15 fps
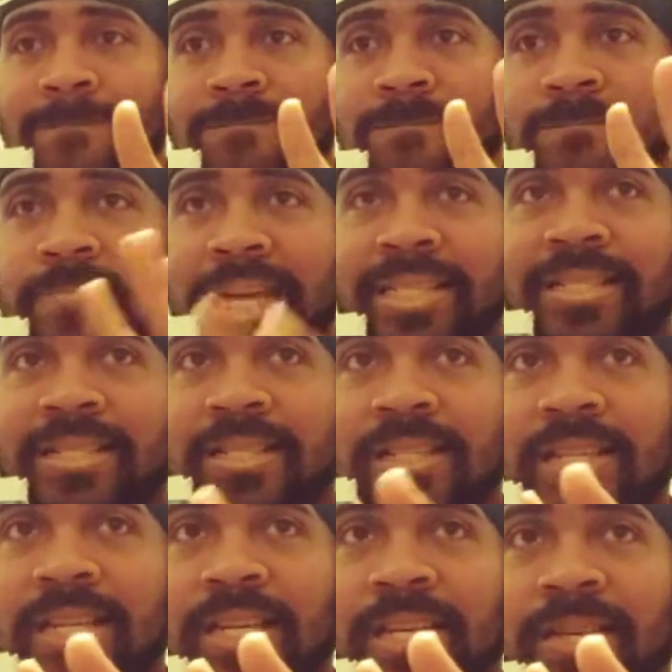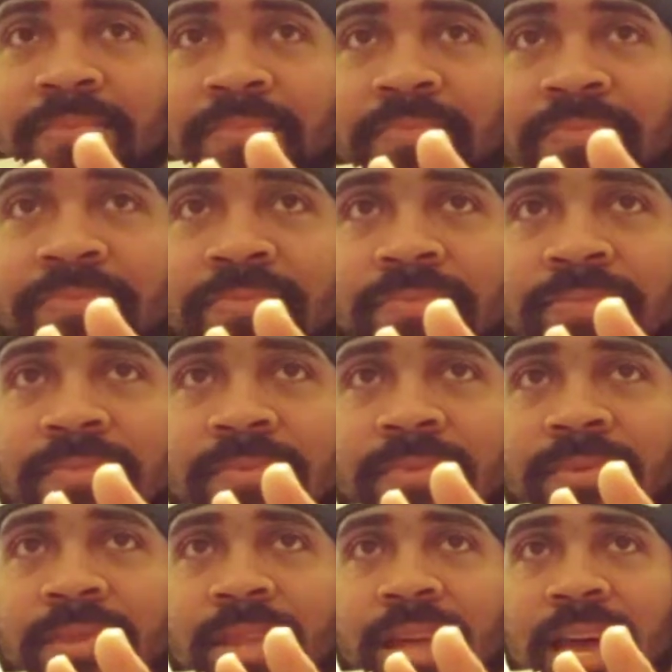basically,
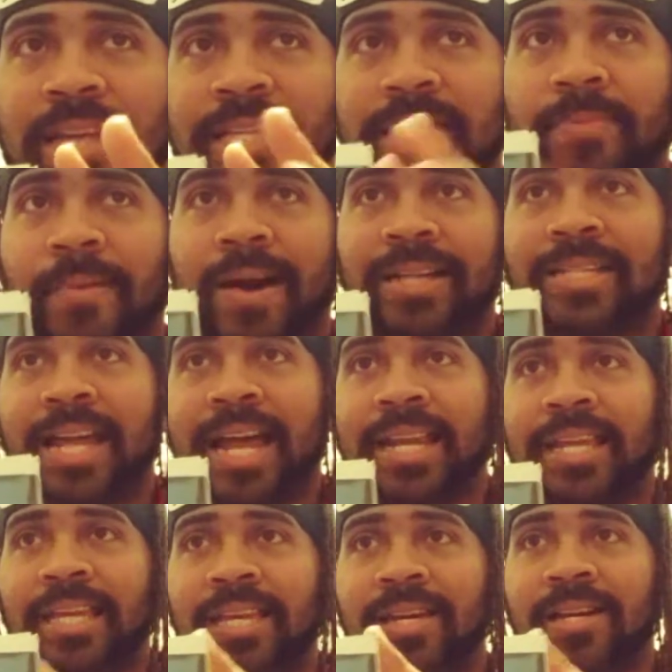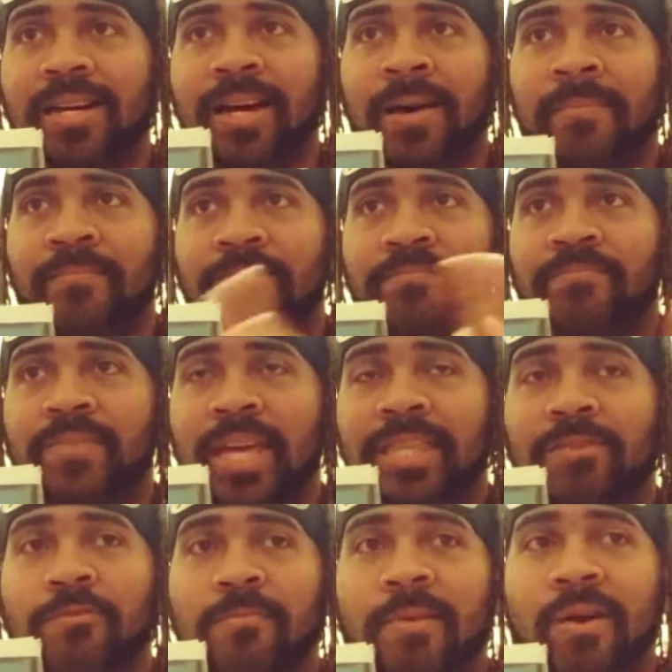I think the boss he hit the
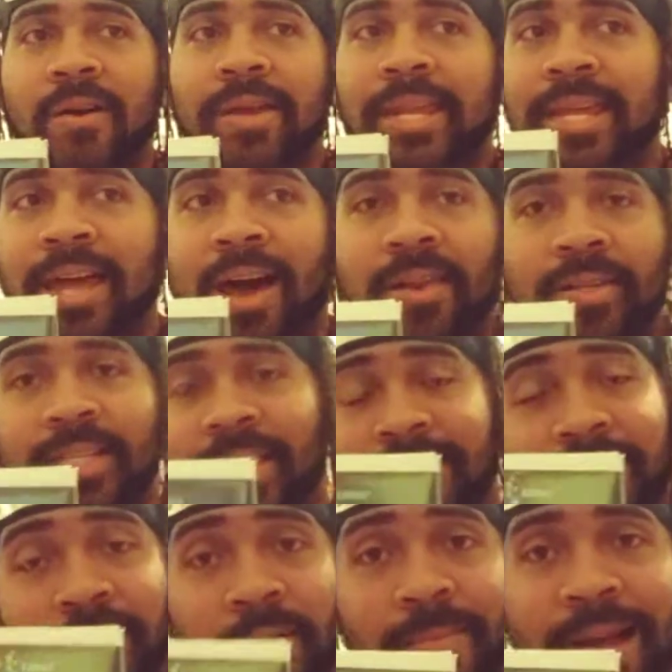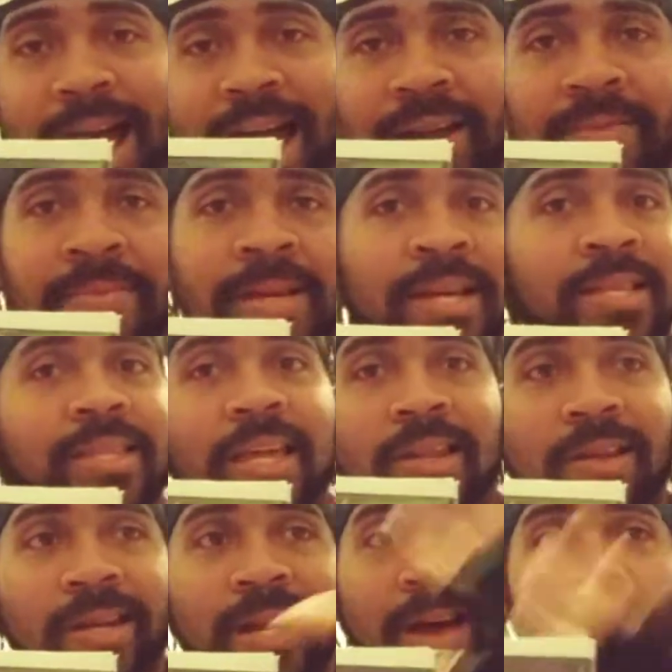remote, and then on the TV screen behind him, they're
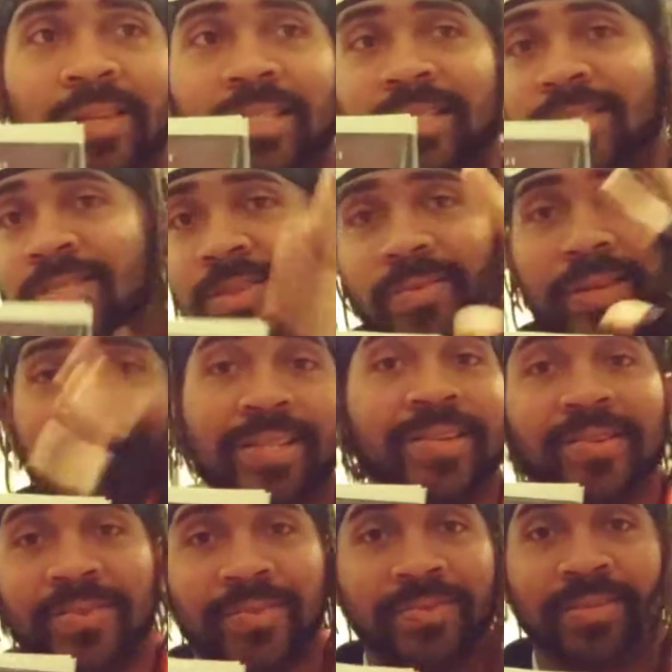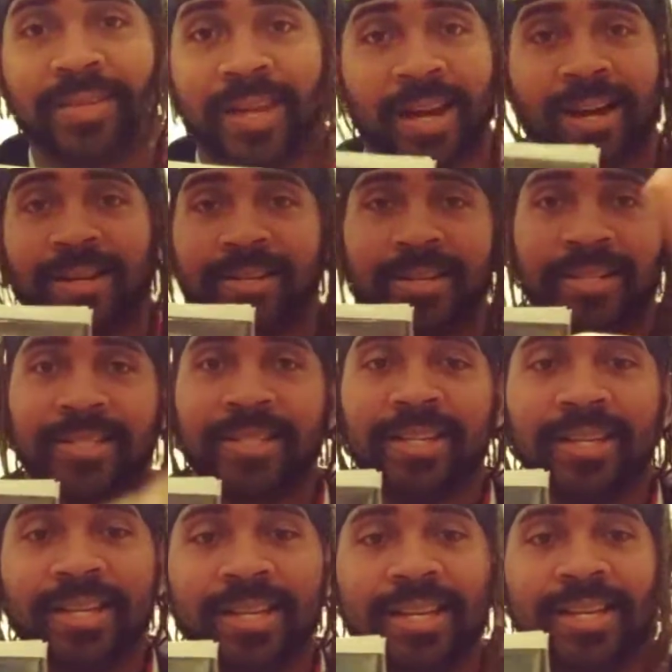looking at all these Looney Tune characters.
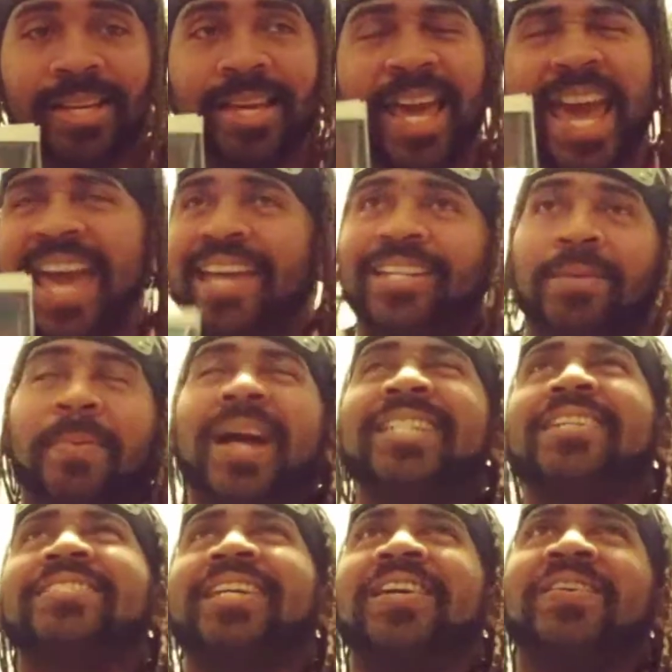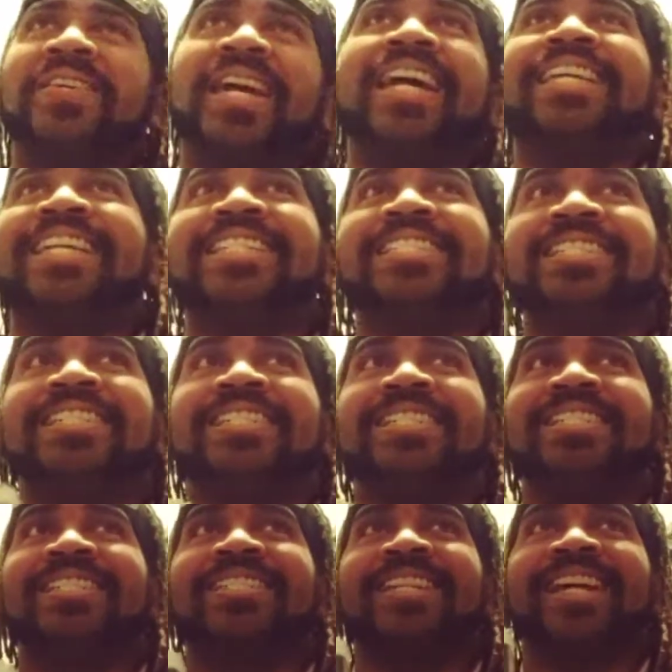And surprised, I was like, okay, that's
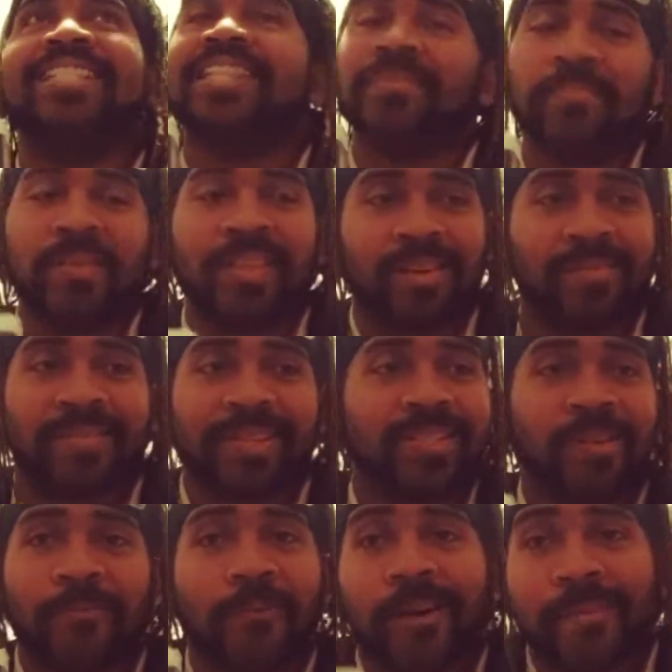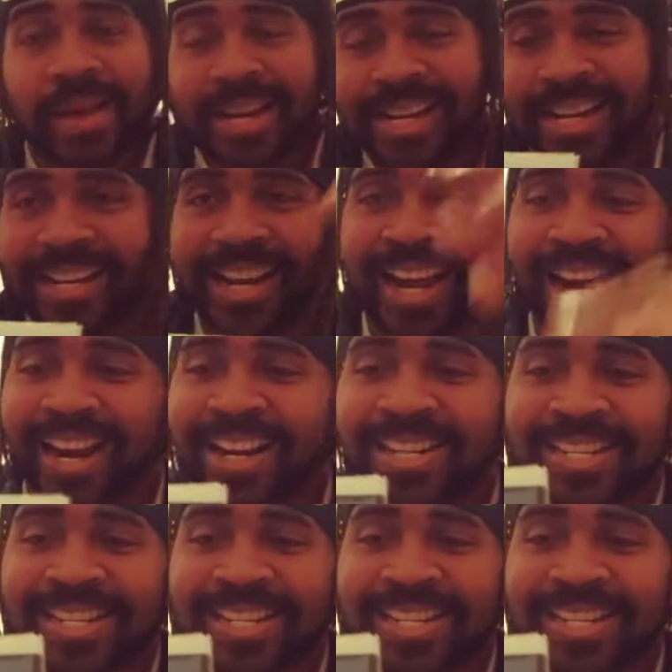nice. They put the original format in there.